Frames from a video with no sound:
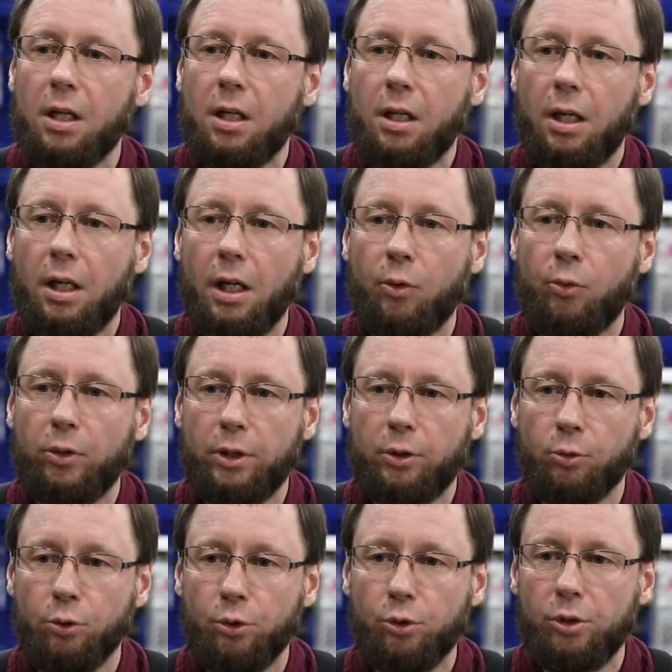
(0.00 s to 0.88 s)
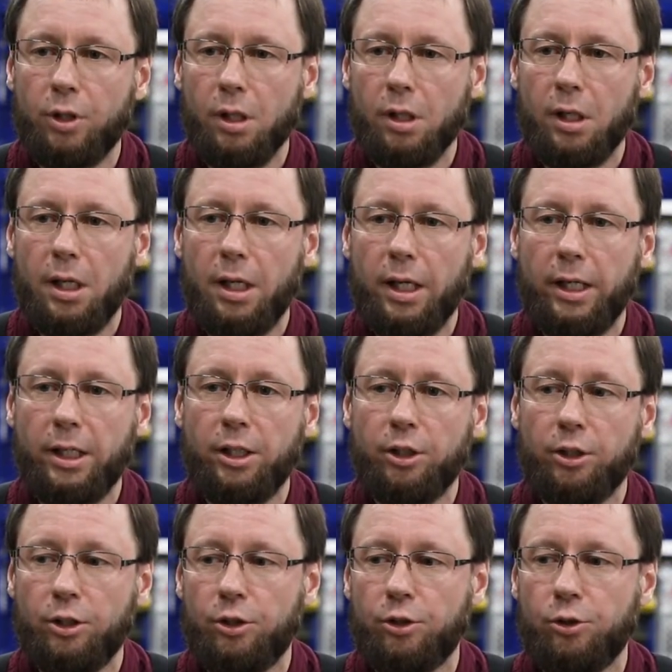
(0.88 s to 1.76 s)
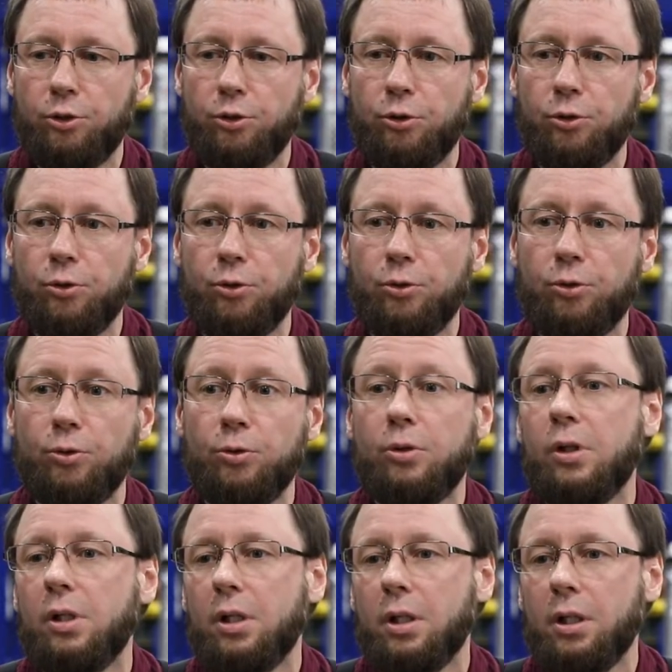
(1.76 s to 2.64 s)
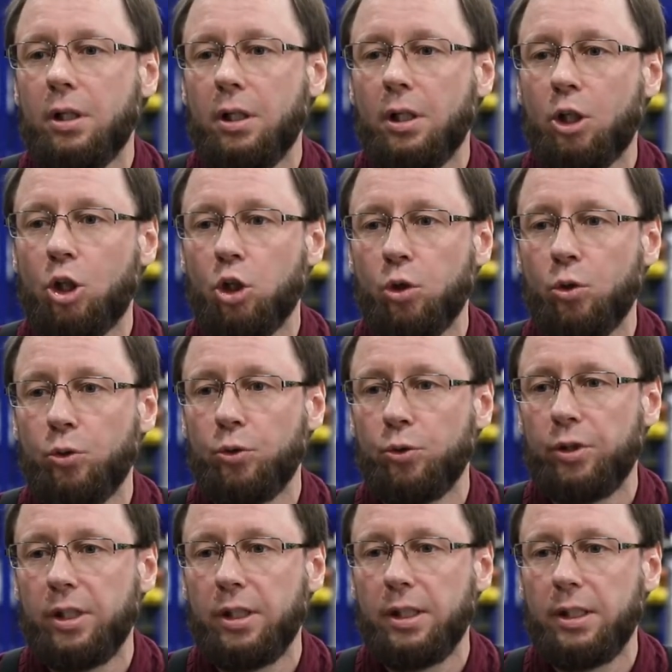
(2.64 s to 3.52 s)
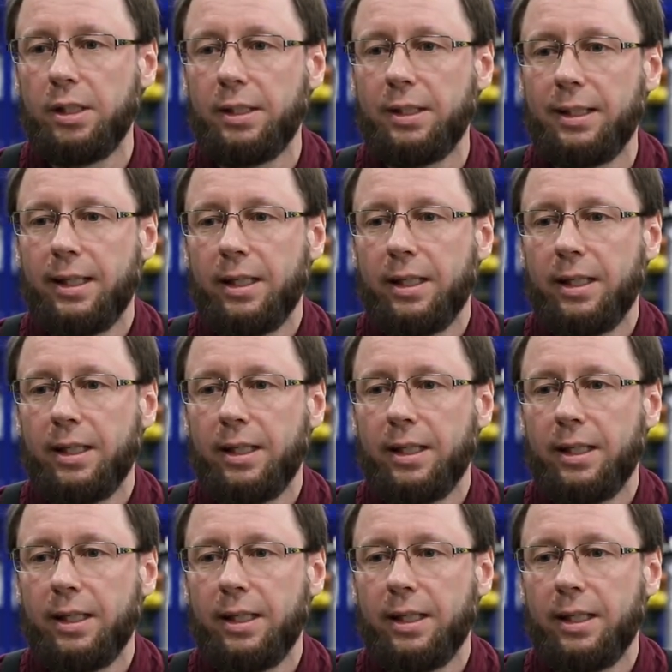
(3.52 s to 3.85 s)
and we grew the line to include the